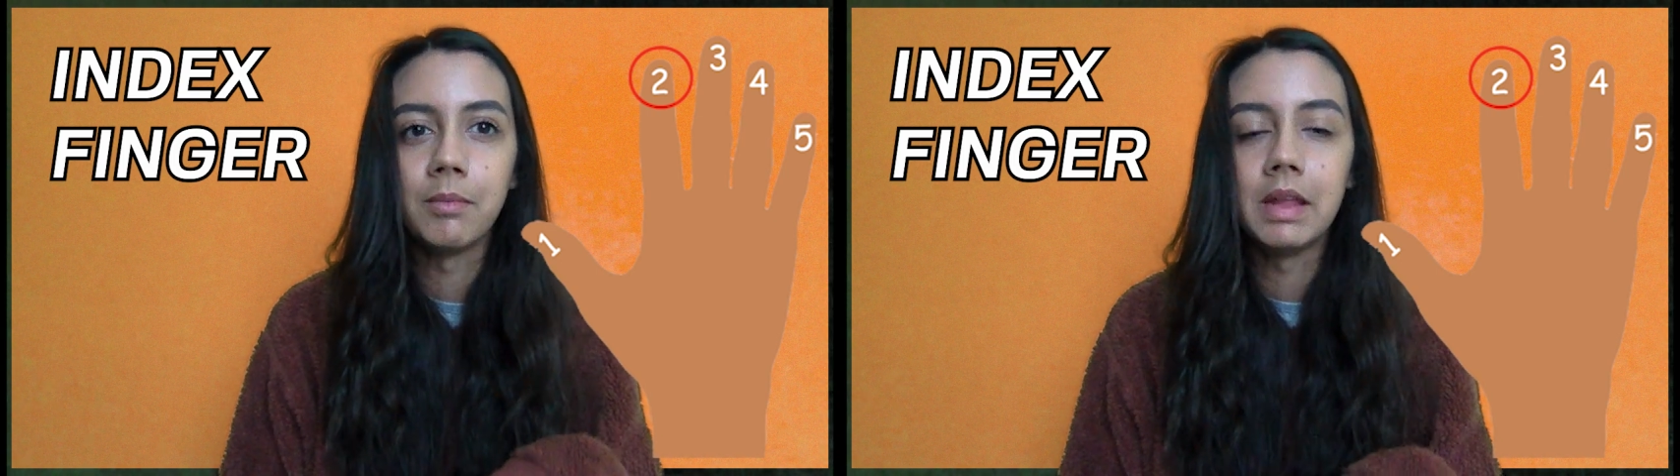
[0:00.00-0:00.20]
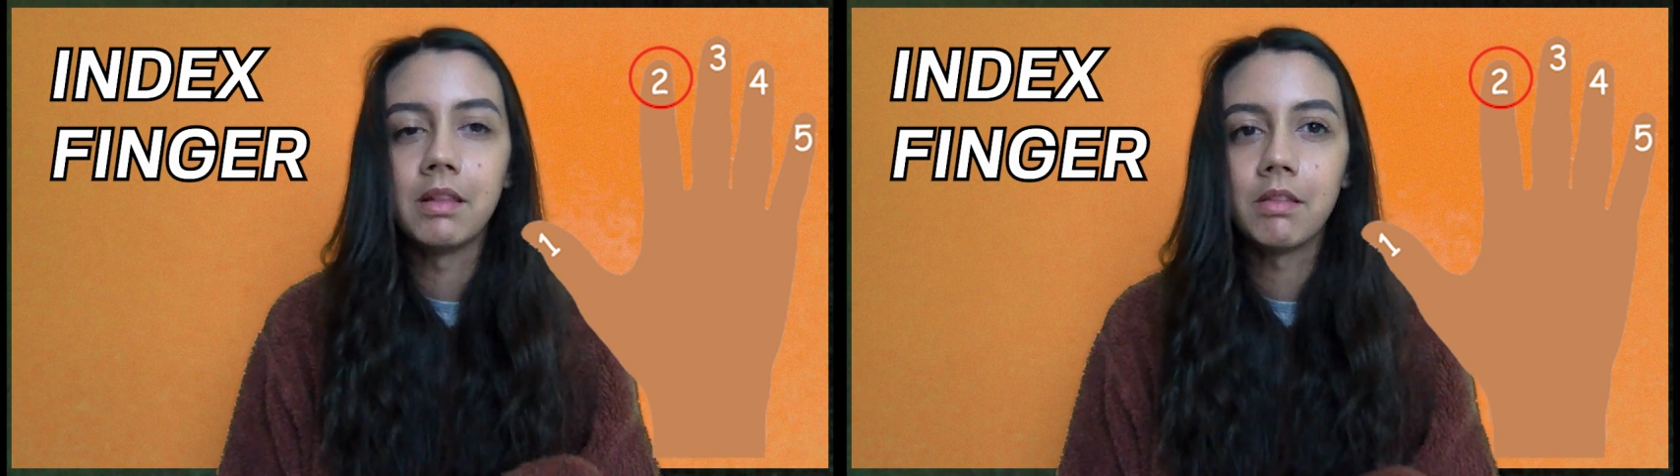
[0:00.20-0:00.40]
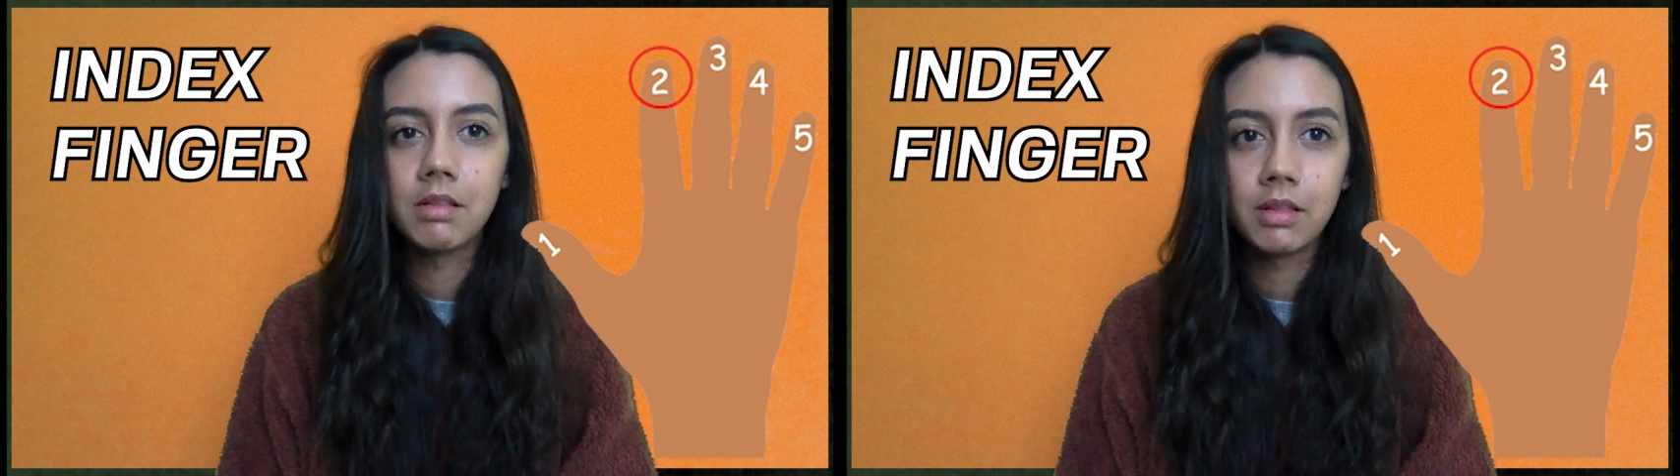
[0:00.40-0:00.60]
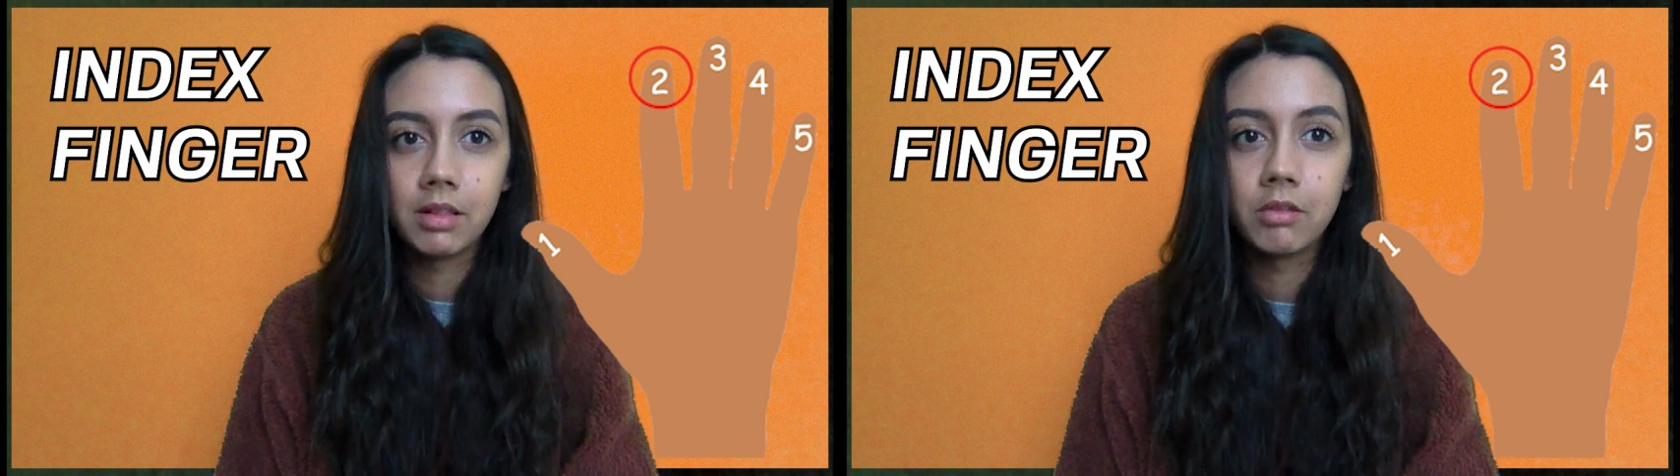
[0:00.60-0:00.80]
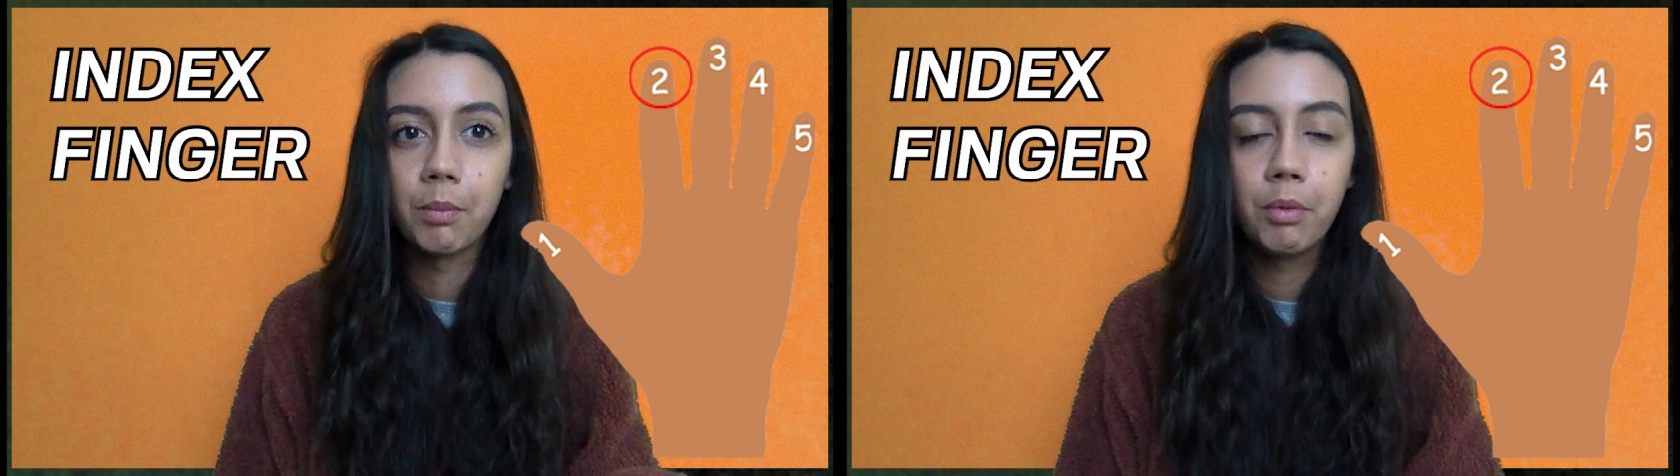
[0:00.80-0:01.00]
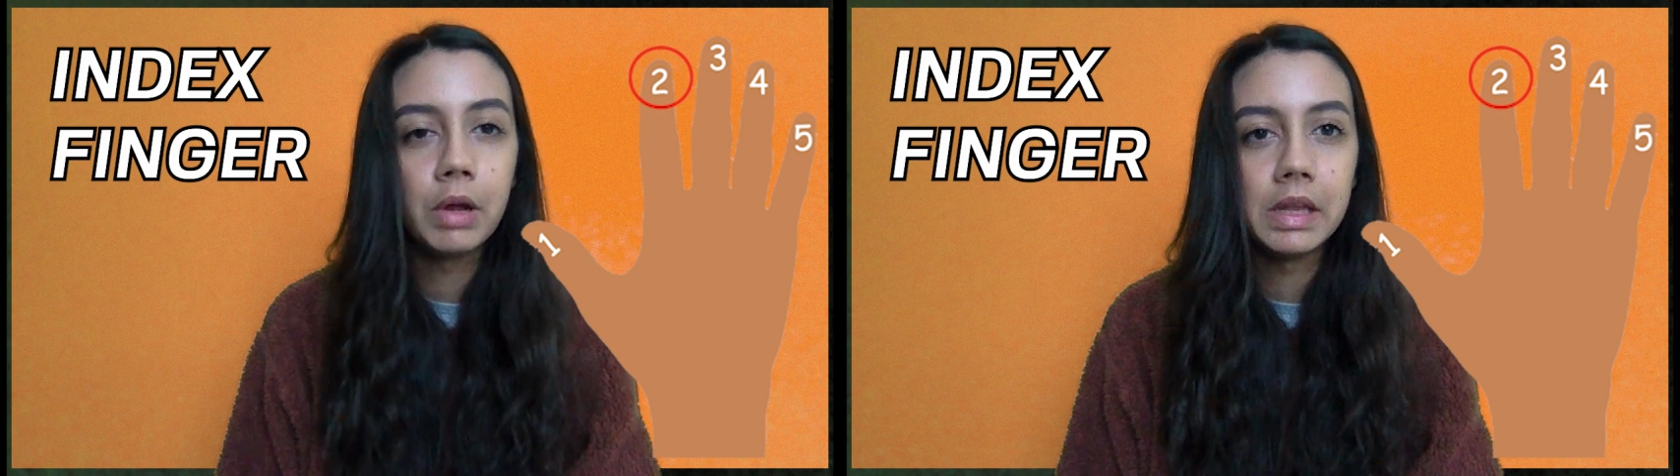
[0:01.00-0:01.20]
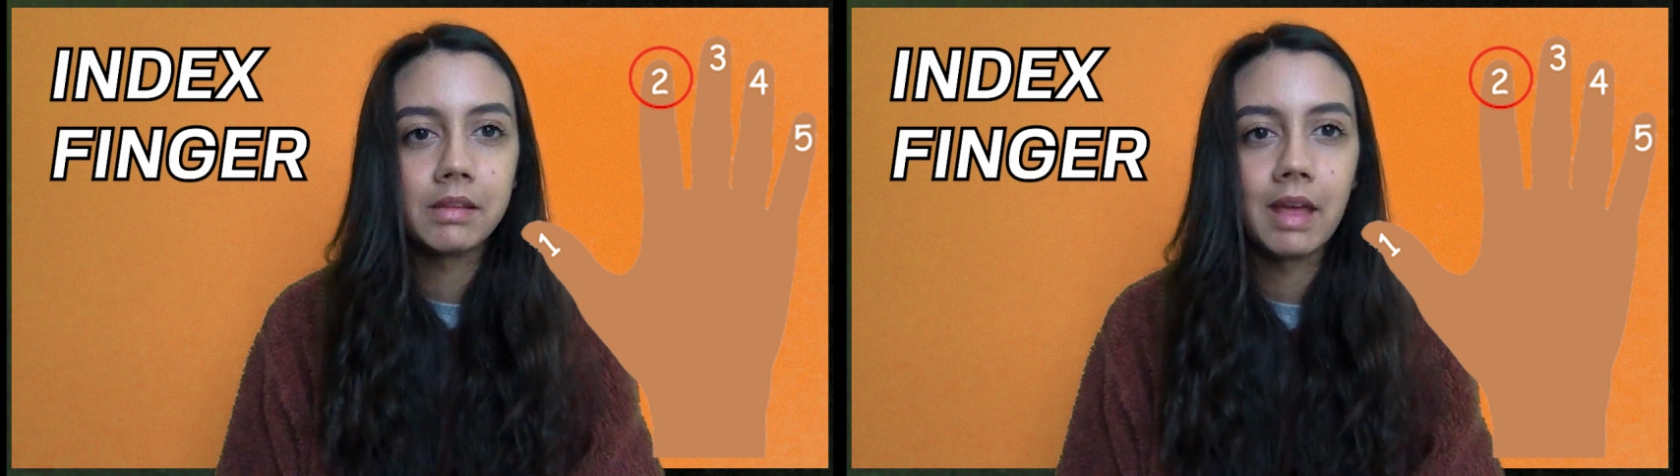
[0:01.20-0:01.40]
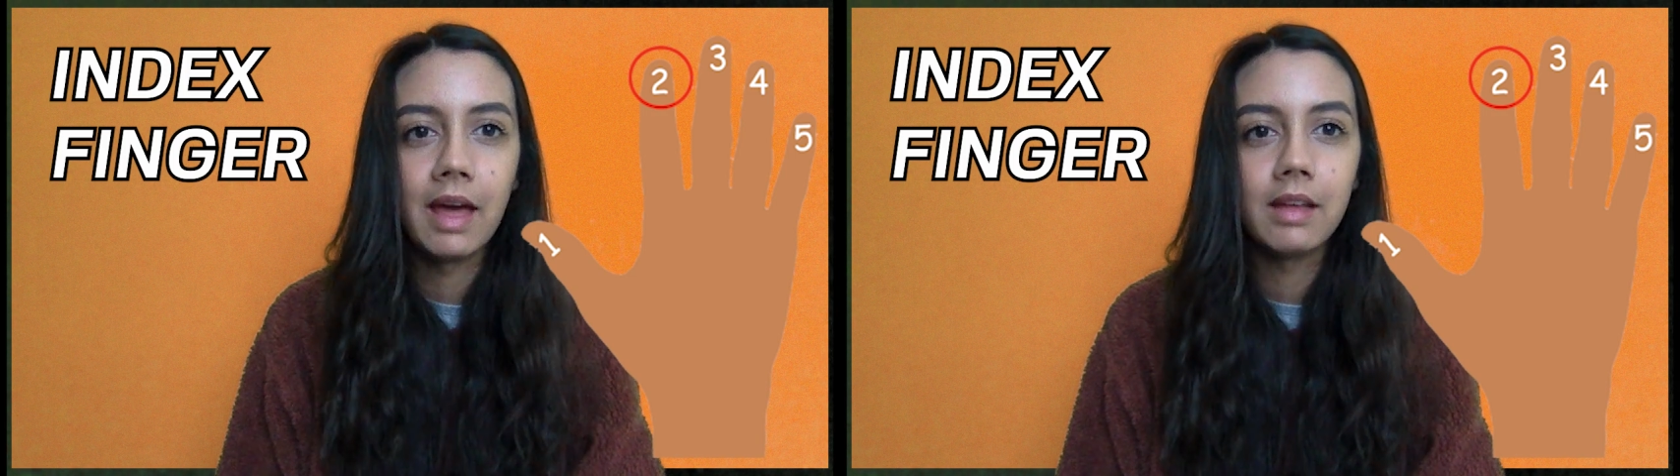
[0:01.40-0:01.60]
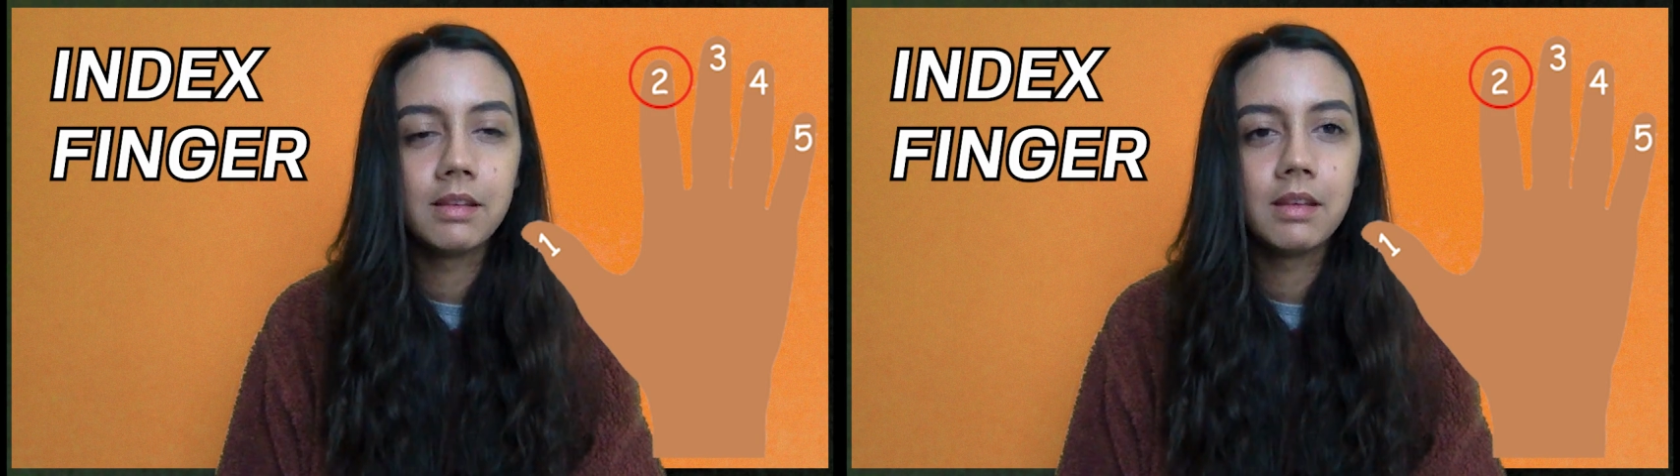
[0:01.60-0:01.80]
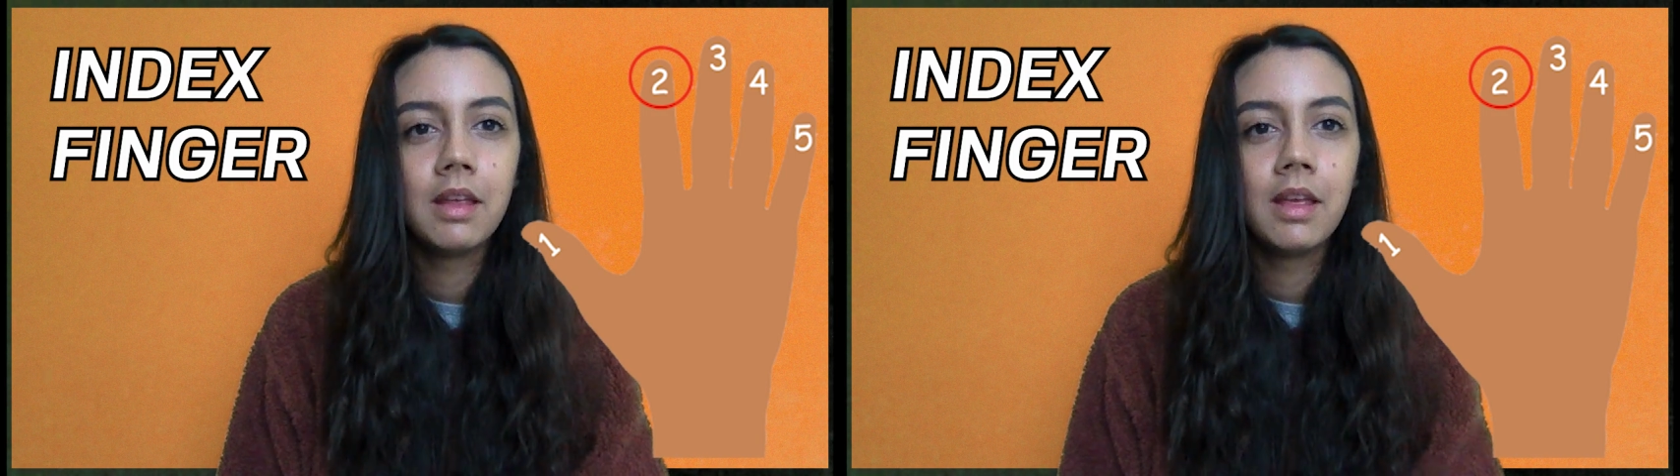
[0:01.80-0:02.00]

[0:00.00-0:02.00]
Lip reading: means to point at,